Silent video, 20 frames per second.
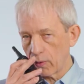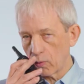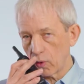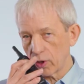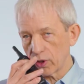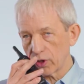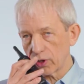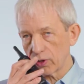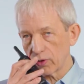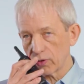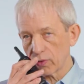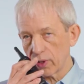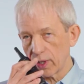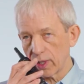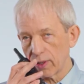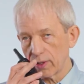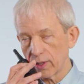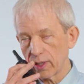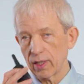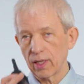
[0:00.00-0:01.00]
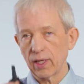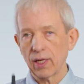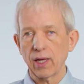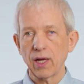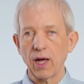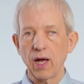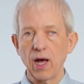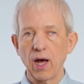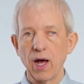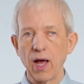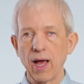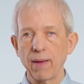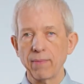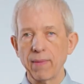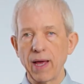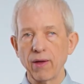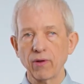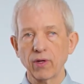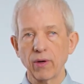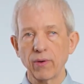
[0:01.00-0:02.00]
1, 2, 3, I am
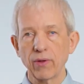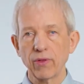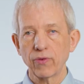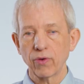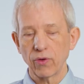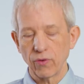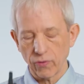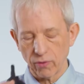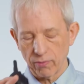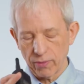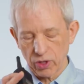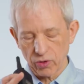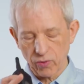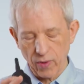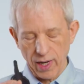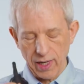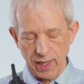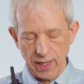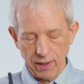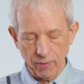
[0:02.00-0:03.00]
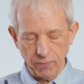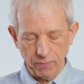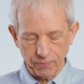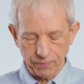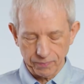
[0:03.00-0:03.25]
now going through from this radio.